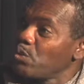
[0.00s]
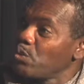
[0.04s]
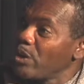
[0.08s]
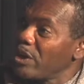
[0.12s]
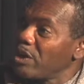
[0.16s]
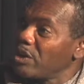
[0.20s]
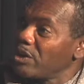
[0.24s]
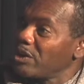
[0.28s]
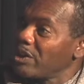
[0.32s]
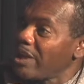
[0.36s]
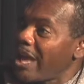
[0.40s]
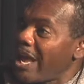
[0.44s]

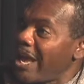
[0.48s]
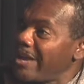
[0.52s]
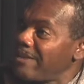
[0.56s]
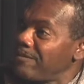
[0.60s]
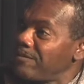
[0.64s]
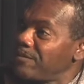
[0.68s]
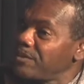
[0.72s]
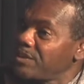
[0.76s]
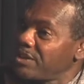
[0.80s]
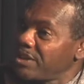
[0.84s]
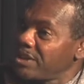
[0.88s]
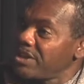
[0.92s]
well,
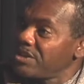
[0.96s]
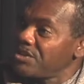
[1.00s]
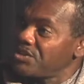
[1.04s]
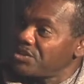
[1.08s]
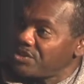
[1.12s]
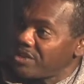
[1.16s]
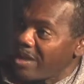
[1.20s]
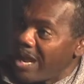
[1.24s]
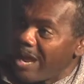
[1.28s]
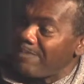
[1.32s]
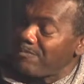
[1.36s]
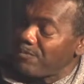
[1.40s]
life did
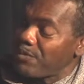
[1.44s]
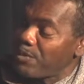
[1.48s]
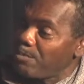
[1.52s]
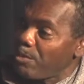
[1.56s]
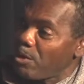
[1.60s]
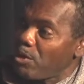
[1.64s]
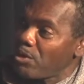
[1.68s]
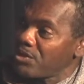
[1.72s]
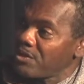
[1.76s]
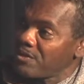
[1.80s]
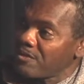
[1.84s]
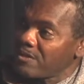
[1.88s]
stop for
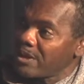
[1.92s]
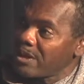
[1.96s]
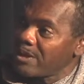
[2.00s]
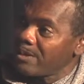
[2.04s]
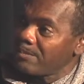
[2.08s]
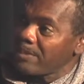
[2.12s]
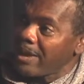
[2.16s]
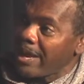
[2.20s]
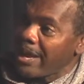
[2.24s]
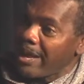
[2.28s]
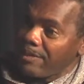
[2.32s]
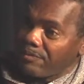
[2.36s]
both of
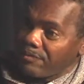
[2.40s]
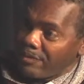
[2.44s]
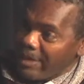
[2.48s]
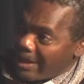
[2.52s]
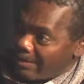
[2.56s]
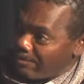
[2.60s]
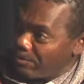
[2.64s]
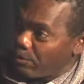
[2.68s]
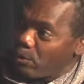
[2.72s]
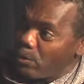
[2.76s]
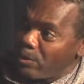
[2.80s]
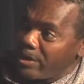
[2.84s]
them at
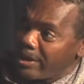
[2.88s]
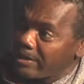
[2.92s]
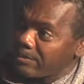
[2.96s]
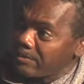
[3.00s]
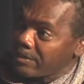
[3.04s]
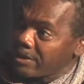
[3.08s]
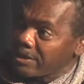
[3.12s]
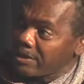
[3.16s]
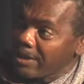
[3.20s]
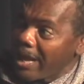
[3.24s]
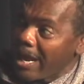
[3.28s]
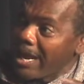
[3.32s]
that point.
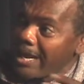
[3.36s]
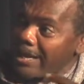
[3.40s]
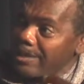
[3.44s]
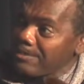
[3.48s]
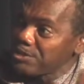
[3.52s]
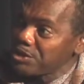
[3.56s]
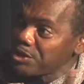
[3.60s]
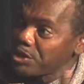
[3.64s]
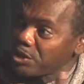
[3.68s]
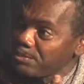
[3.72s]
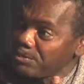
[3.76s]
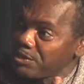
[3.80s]
He, I am
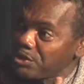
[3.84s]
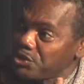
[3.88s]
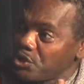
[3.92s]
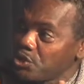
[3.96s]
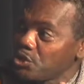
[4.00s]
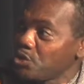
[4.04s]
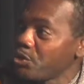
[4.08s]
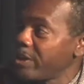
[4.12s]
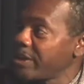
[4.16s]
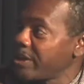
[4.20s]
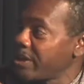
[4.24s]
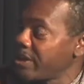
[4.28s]
okay. still Mr.
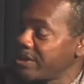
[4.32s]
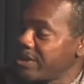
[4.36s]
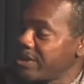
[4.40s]
Drake, and